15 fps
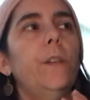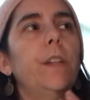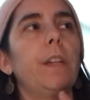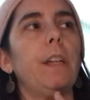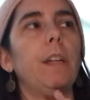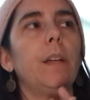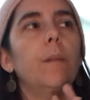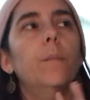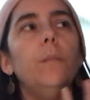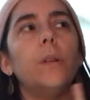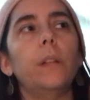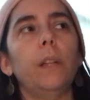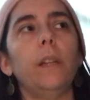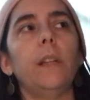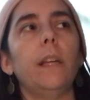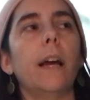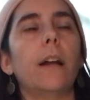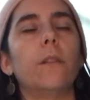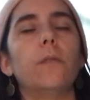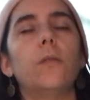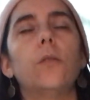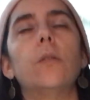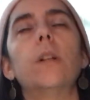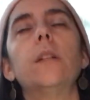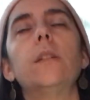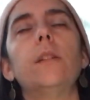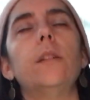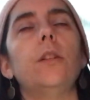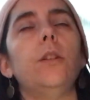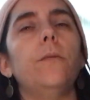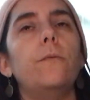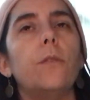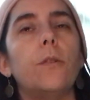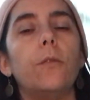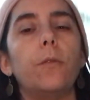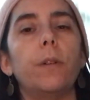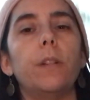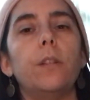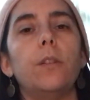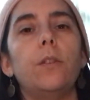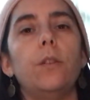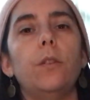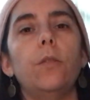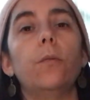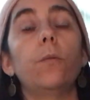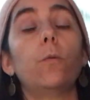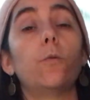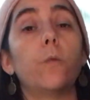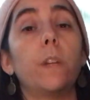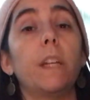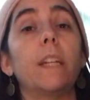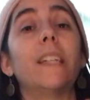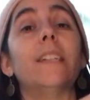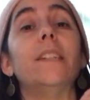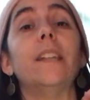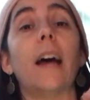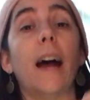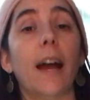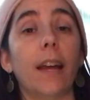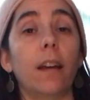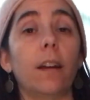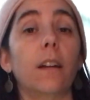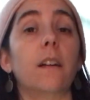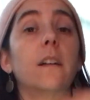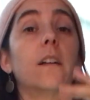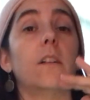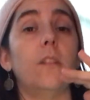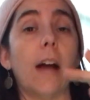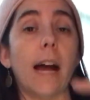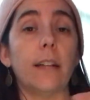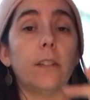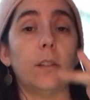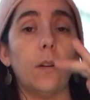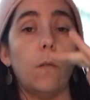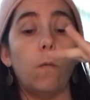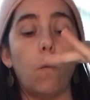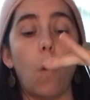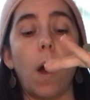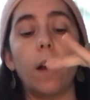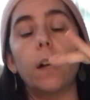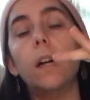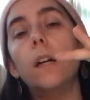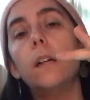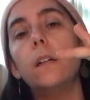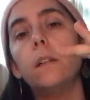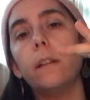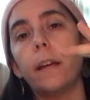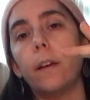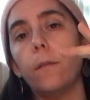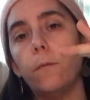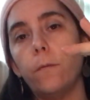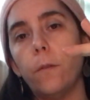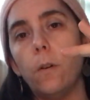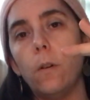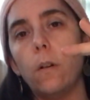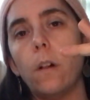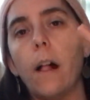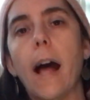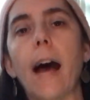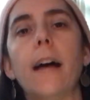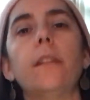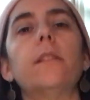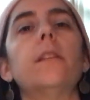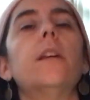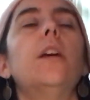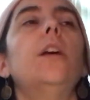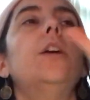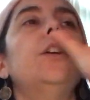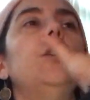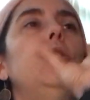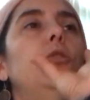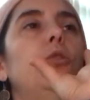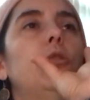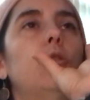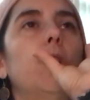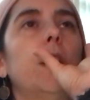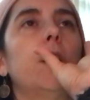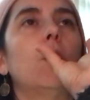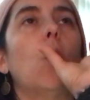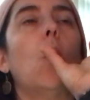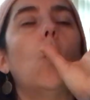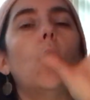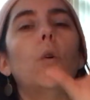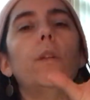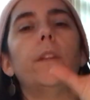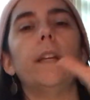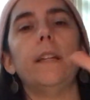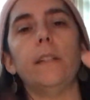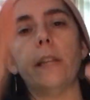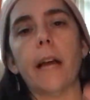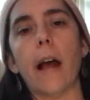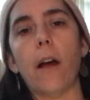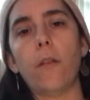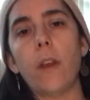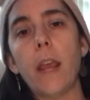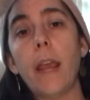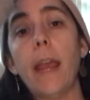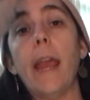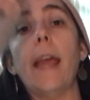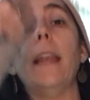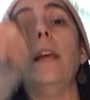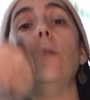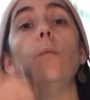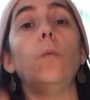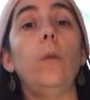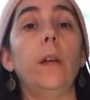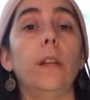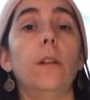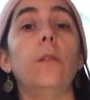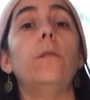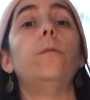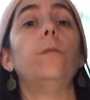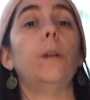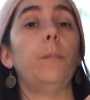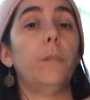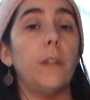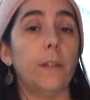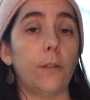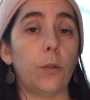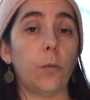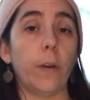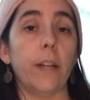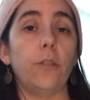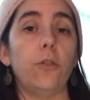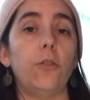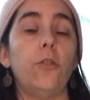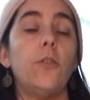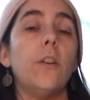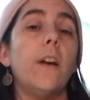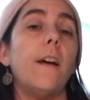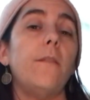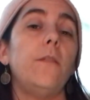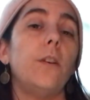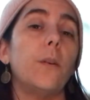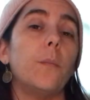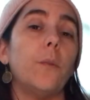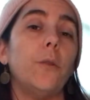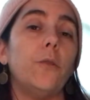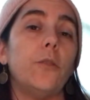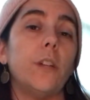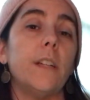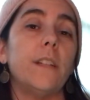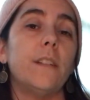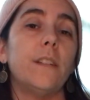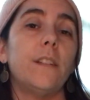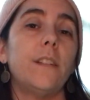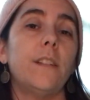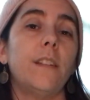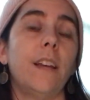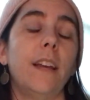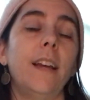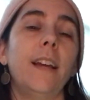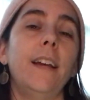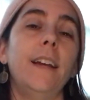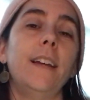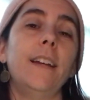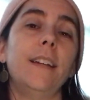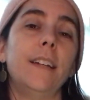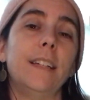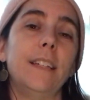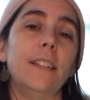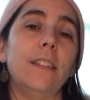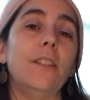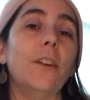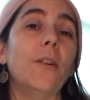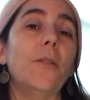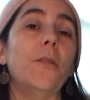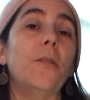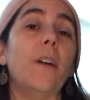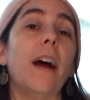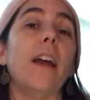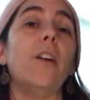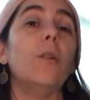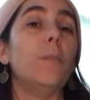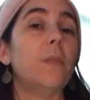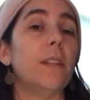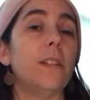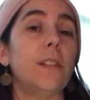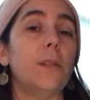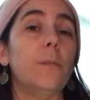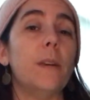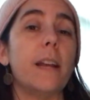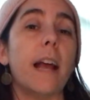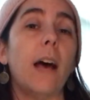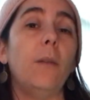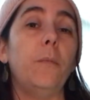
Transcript: feeling completely out of sorts and you don't know what to do, drink an entire glass of water, like a full glass. You just drink the whole thing down and it will flip the switch of your emotions. So I hope this has been